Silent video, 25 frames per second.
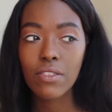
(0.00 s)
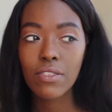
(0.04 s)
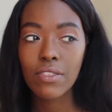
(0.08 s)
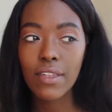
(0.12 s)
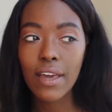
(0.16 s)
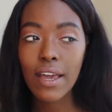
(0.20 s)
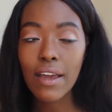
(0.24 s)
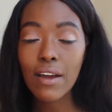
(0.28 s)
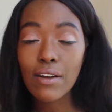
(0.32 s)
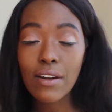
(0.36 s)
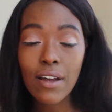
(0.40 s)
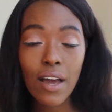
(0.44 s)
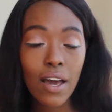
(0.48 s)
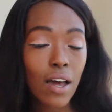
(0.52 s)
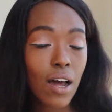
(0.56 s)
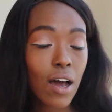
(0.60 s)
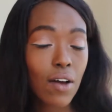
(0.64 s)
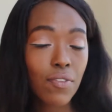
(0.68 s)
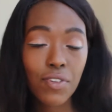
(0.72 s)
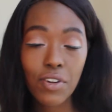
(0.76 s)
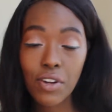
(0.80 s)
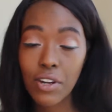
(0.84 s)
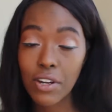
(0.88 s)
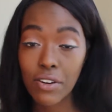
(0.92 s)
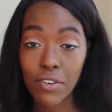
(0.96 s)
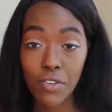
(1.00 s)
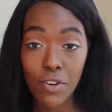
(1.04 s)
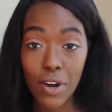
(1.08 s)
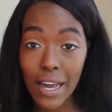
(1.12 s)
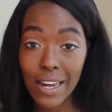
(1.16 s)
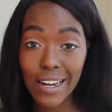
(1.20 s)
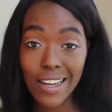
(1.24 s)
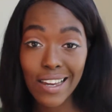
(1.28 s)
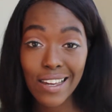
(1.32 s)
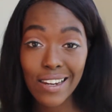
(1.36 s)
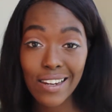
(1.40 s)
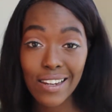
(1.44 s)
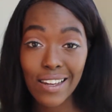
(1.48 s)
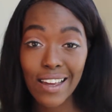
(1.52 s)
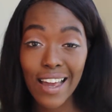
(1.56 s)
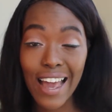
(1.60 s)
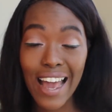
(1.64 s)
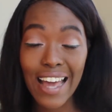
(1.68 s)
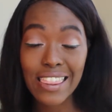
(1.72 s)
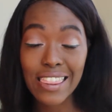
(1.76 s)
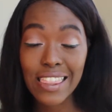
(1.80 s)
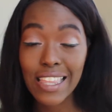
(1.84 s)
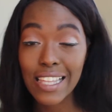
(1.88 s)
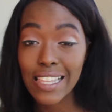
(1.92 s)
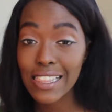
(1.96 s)
they're not offering credit
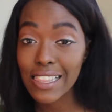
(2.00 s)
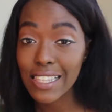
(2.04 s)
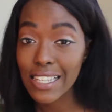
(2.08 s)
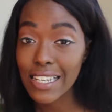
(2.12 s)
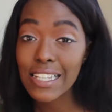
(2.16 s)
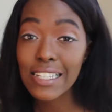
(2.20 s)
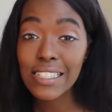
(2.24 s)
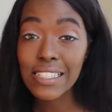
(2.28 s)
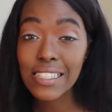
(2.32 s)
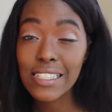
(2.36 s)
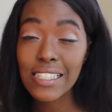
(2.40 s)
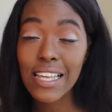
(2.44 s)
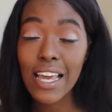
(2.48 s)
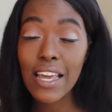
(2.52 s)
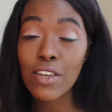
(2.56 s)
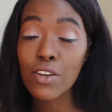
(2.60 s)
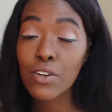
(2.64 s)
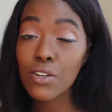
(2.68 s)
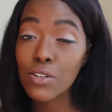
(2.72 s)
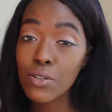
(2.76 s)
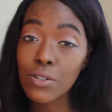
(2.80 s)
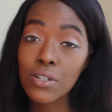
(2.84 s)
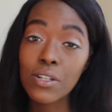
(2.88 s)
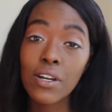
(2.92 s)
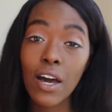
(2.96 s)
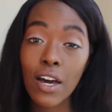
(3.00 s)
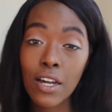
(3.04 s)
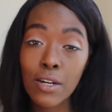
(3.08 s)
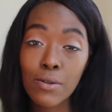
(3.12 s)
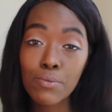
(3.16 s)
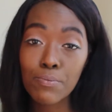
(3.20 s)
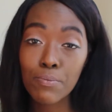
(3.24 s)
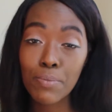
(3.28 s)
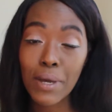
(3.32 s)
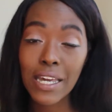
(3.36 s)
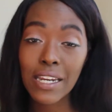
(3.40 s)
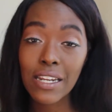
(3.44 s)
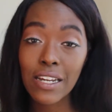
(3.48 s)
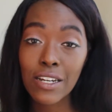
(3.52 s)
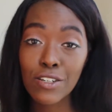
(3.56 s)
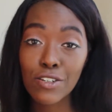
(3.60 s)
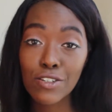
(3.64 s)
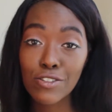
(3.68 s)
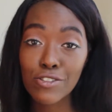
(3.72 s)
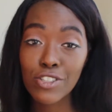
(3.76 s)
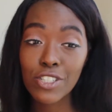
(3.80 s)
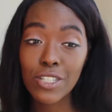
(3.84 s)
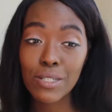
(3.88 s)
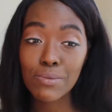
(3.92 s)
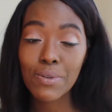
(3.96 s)
at the least and you're doing unpaid
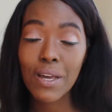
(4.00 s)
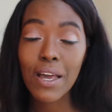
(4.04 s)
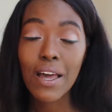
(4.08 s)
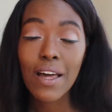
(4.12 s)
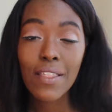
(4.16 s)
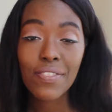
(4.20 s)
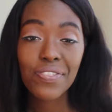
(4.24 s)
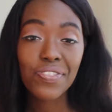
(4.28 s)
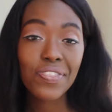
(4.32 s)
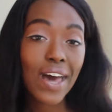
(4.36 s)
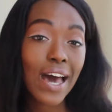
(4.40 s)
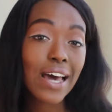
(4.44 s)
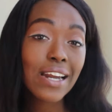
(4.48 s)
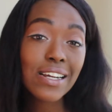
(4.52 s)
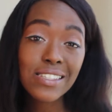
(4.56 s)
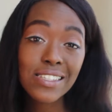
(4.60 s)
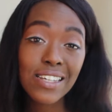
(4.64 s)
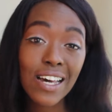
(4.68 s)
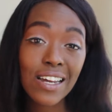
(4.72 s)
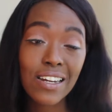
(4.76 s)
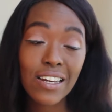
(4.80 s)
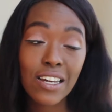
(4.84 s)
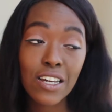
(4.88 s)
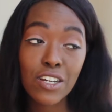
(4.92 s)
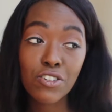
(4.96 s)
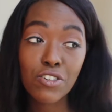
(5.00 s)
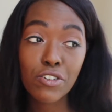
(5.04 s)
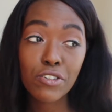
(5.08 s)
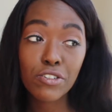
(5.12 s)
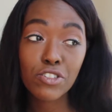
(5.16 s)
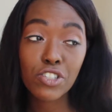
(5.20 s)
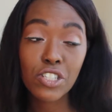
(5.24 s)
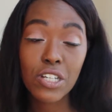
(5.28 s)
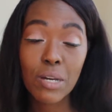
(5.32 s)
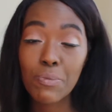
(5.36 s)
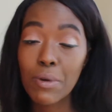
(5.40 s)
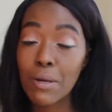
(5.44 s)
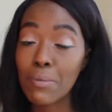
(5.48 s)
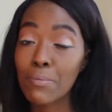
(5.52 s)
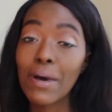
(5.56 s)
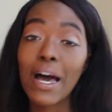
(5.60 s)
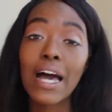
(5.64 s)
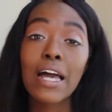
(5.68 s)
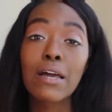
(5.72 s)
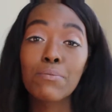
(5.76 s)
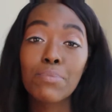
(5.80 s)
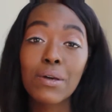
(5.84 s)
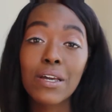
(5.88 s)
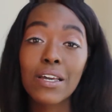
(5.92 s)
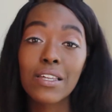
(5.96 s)
internship, that is not an internship, in
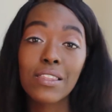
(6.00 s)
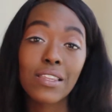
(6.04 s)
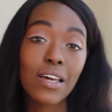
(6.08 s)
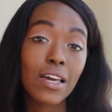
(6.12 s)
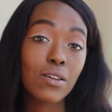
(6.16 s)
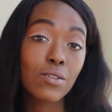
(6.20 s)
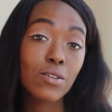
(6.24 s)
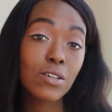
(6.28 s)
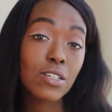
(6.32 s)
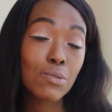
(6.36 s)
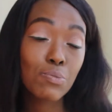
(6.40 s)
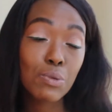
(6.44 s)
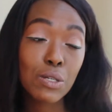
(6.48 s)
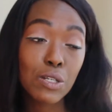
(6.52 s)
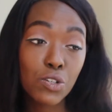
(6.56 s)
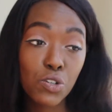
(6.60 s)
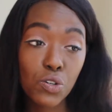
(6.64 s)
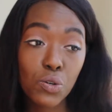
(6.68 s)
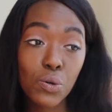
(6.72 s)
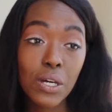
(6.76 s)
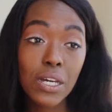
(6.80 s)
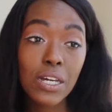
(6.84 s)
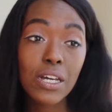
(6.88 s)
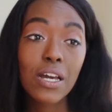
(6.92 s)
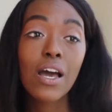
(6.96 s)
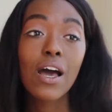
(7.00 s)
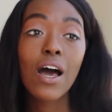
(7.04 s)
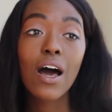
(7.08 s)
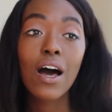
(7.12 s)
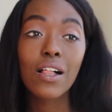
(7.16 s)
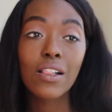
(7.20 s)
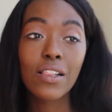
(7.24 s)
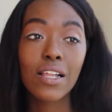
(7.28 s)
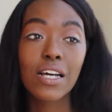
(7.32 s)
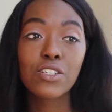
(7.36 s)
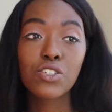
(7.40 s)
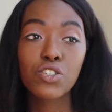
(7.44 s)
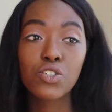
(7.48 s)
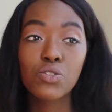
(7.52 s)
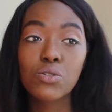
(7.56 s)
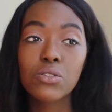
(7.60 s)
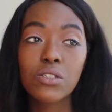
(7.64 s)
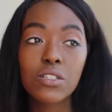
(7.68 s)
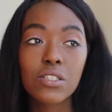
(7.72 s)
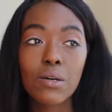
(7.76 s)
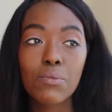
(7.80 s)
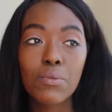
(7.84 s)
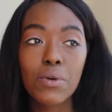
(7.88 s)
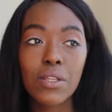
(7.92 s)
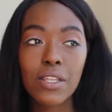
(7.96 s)
my opinion, that you need to be doing unless you are
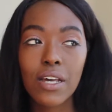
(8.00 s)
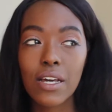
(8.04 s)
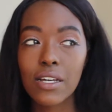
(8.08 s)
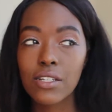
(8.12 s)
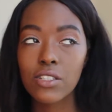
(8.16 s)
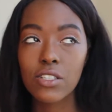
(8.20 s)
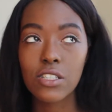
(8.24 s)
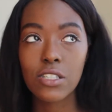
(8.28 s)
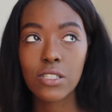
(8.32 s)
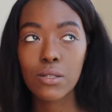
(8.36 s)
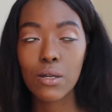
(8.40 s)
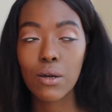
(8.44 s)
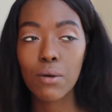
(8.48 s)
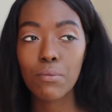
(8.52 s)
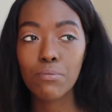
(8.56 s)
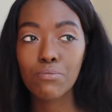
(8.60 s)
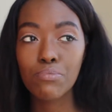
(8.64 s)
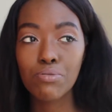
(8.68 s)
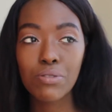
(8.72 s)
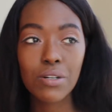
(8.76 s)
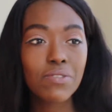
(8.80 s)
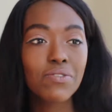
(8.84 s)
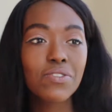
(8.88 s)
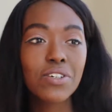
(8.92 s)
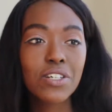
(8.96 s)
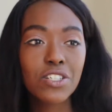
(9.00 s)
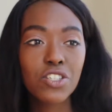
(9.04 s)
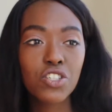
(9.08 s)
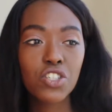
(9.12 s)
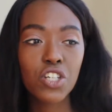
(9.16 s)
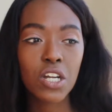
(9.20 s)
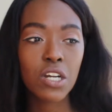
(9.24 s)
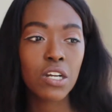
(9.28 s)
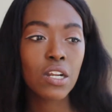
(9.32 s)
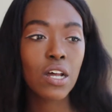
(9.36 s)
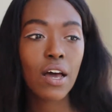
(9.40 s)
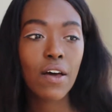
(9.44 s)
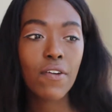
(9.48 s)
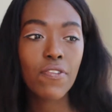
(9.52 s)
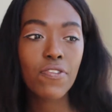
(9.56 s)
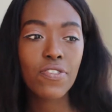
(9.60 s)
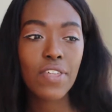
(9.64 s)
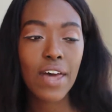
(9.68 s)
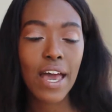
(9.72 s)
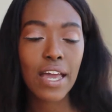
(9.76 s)
someone that is just privileged enough